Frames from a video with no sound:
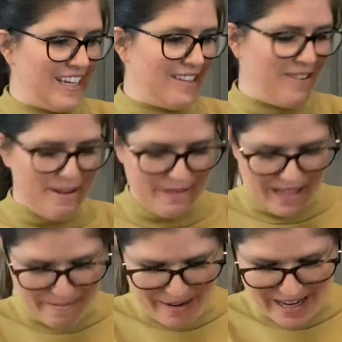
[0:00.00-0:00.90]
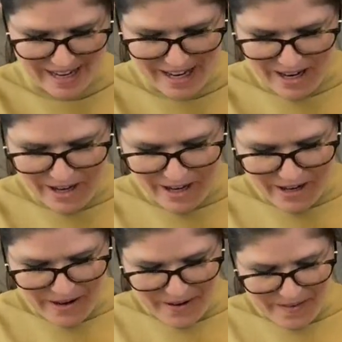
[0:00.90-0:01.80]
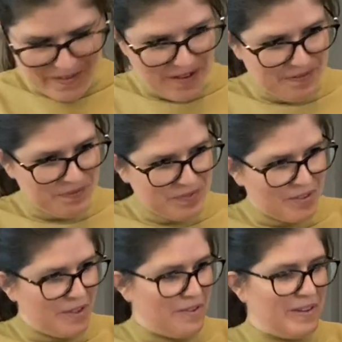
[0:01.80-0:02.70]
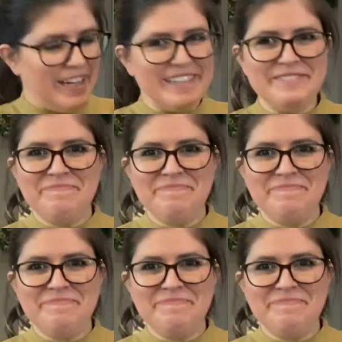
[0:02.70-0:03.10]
they were going to be that big. Oh well.